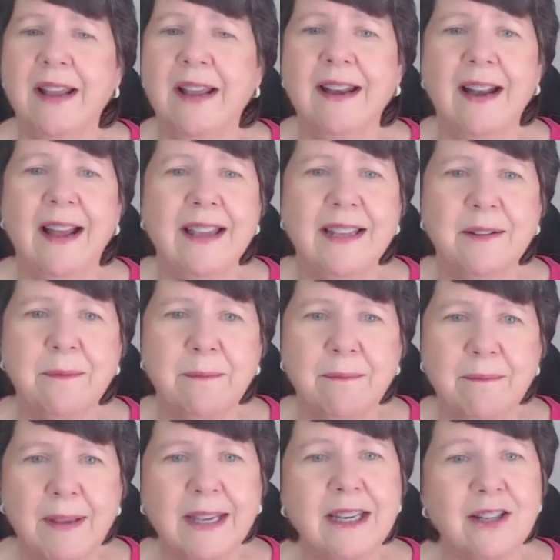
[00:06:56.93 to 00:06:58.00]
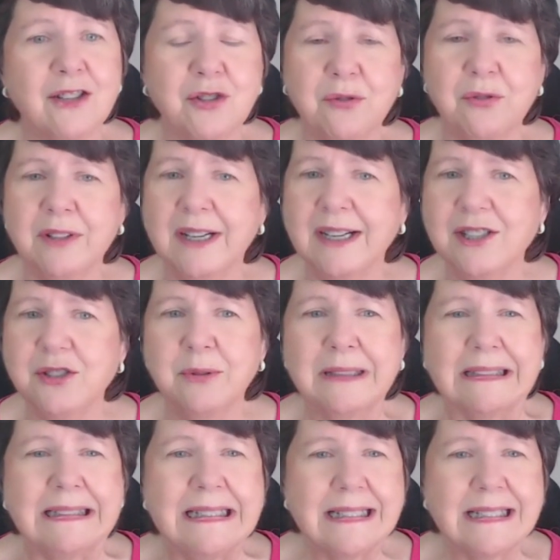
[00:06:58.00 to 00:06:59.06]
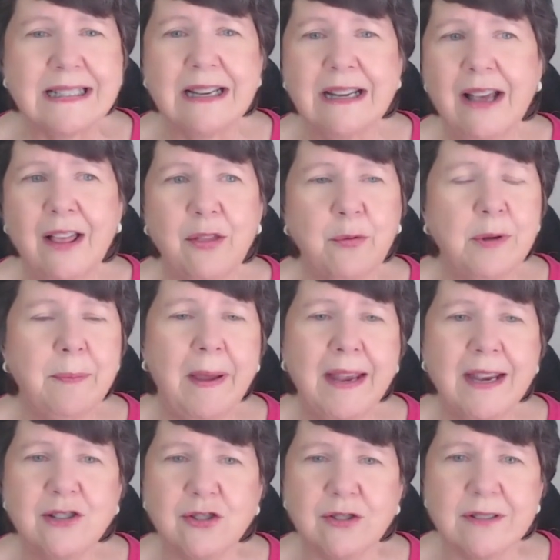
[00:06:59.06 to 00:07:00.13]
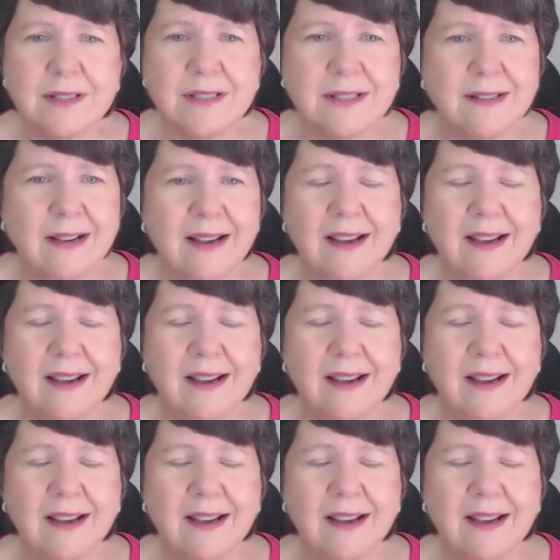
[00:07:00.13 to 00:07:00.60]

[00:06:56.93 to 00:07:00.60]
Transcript: and I am making sure that I do at least 3 pages.